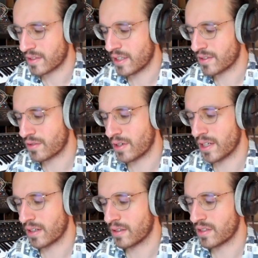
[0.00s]
Let's
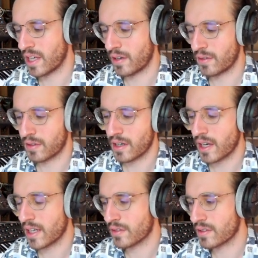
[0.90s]
try 10 or
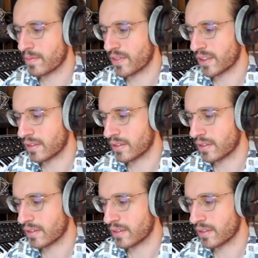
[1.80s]
9 or something.